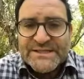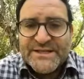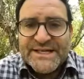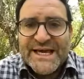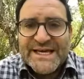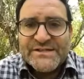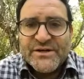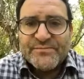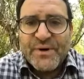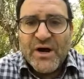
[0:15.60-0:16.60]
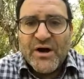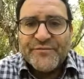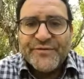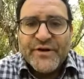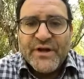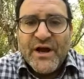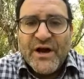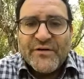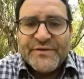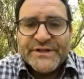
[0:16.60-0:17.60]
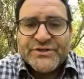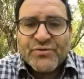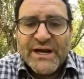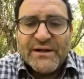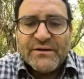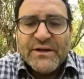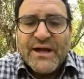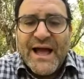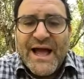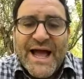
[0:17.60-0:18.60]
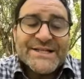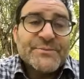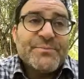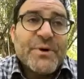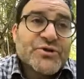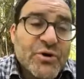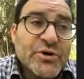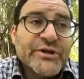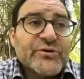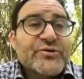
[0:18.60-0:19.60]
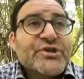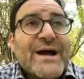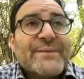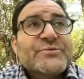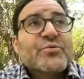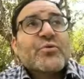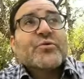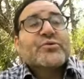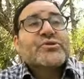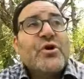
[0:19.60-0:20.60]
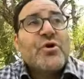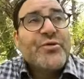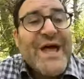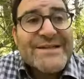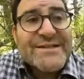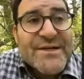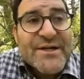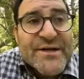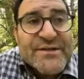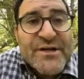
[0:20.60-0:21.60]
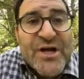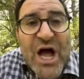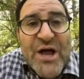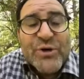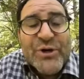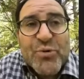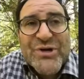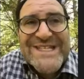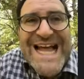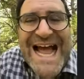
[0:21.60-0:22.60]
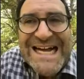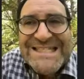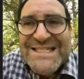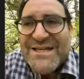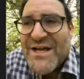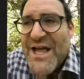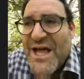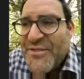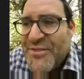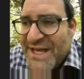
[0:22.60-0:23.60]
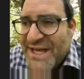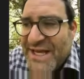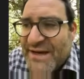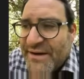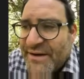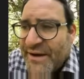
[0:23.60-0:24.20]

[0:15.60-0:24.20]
to the kingdom of, of Israel, uh, as opposed to earlier in the chapter where we were told that God will protect the